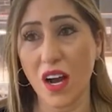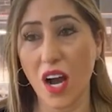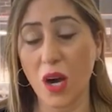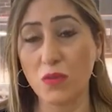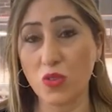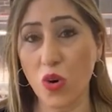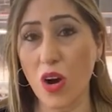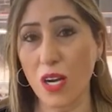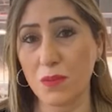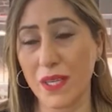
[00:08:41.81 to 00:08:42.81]

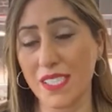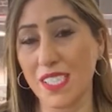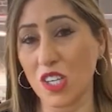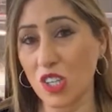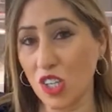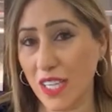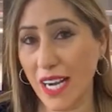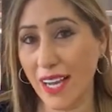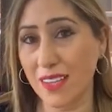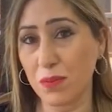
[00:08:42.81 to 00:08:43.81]
wrong because they're
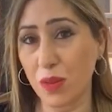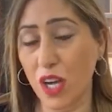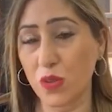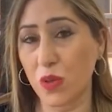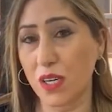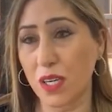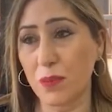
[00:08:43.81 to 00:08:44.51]
looking at the blood work,